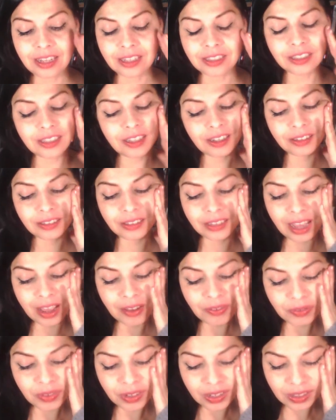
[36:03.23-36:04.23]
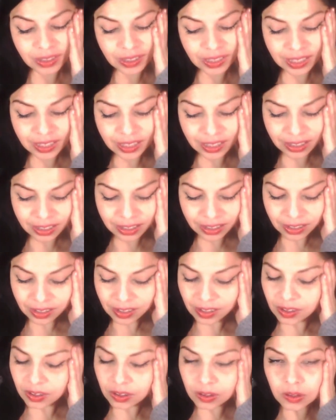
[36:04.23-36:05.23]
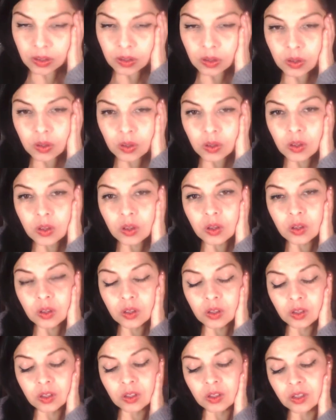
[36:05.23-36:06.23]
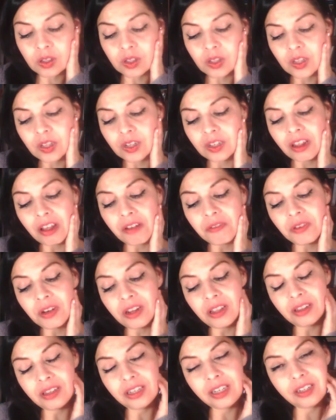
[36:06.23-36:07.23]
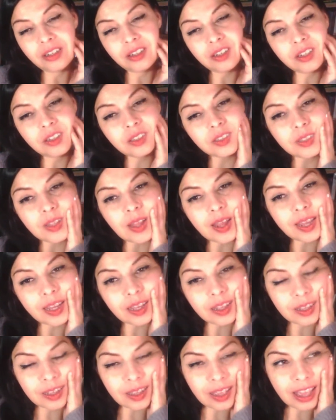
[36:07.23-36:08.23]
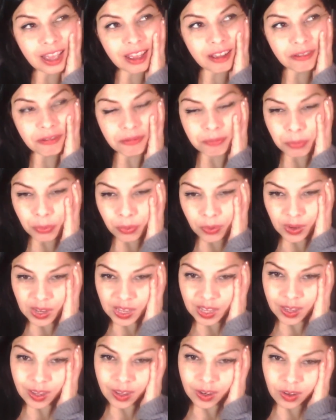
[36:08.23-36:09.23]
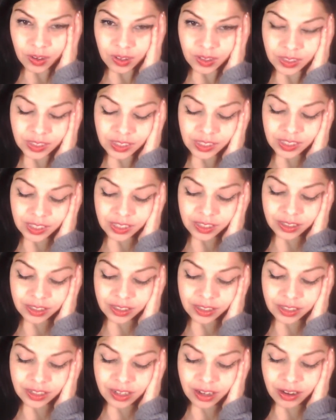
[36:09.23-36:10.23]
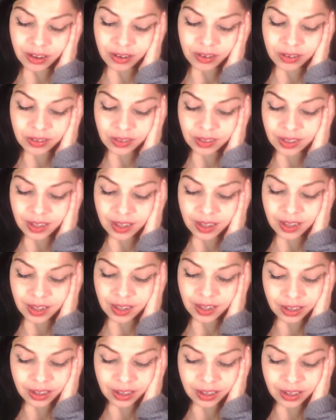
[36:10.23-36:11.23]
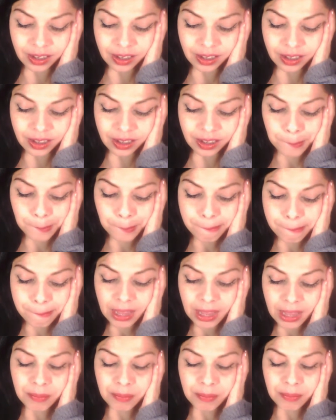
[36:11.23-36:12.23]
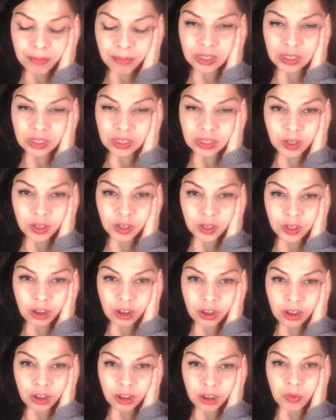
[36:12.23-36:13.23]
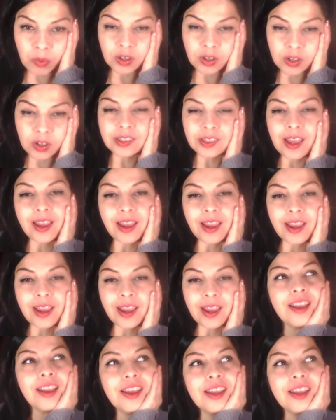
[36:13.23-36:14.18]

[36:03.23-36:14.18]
So definitely looks like F-boy energy, you know, like Mars wanting to go forward saying,